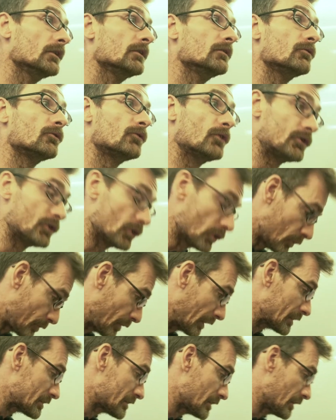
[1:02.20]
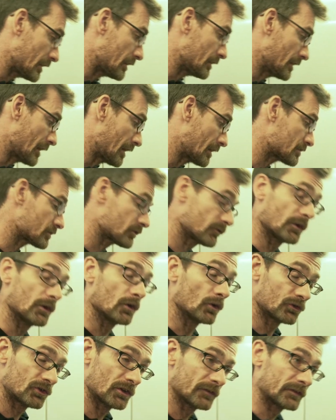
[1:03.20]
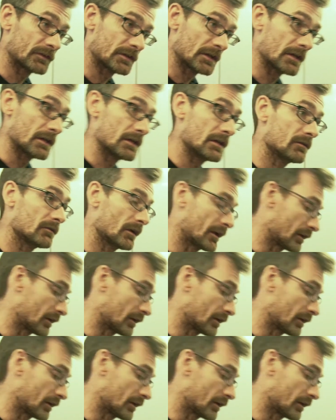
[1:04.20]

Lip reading: For durability, yes. For longevity and